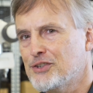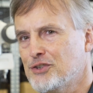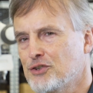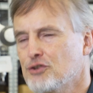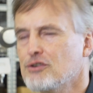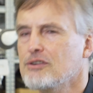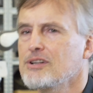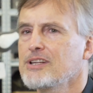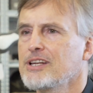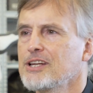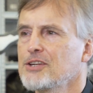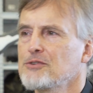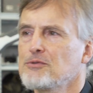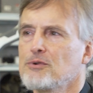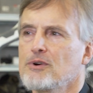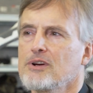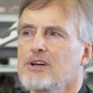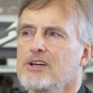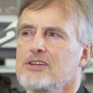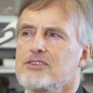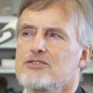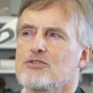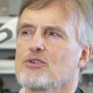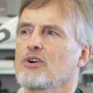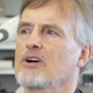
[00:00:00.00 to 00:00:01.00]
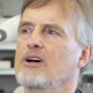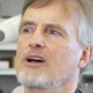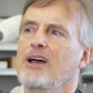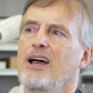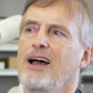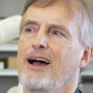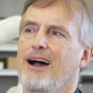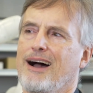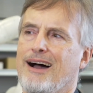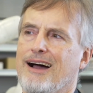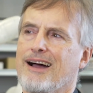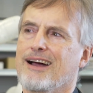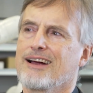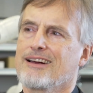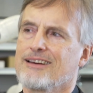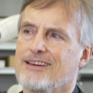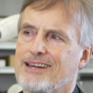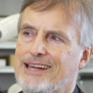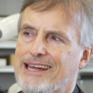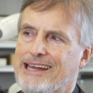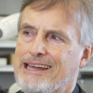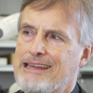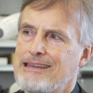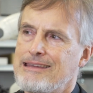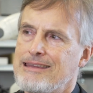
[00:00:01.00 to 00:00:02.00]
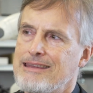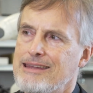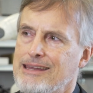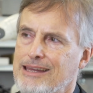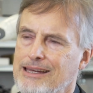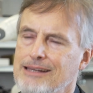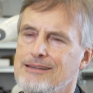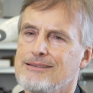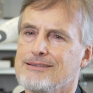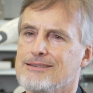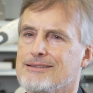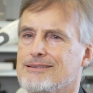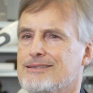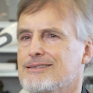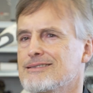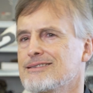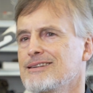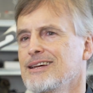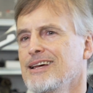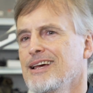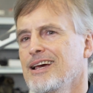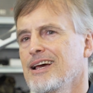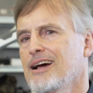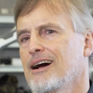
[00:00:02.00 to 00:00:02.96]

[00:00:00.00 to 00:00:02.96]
neural networks, or RNNs,